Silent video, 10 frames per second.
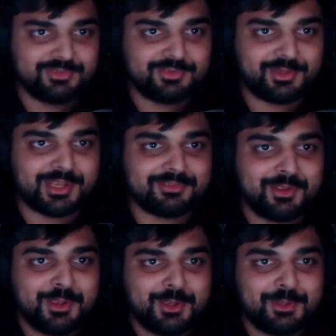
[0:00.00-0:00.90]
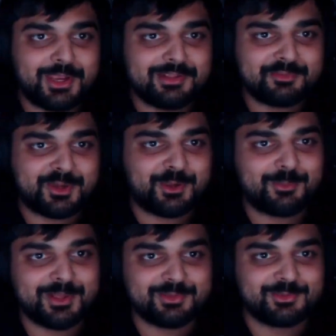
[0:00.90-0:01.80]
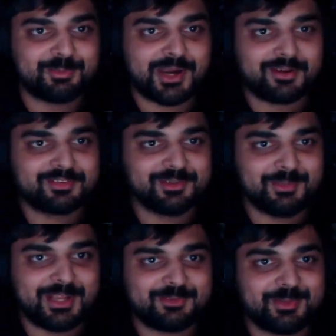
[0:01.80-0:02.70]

Do you guys, you guys ever hear about this boxing match?